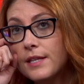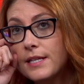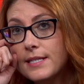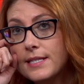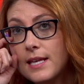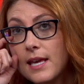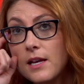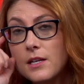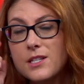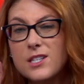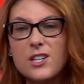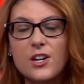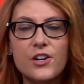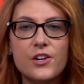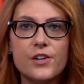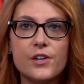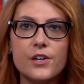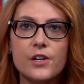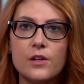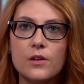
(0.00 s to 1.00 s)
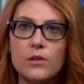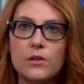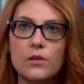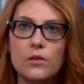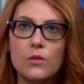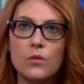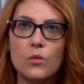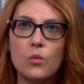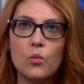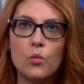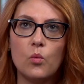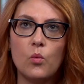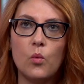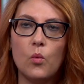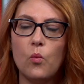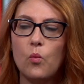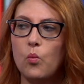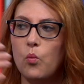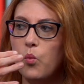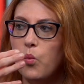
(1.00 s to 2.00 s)
this Kickstarter
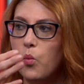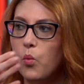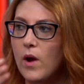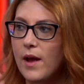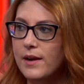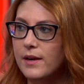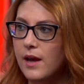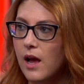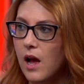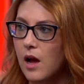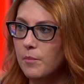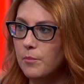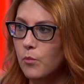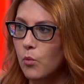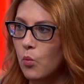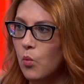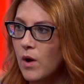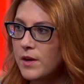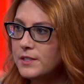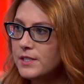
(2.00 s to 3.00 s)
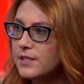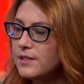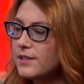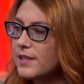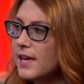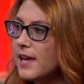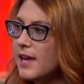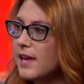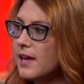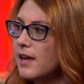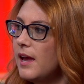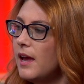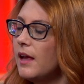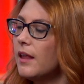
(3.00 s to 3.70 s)
went up, what did they,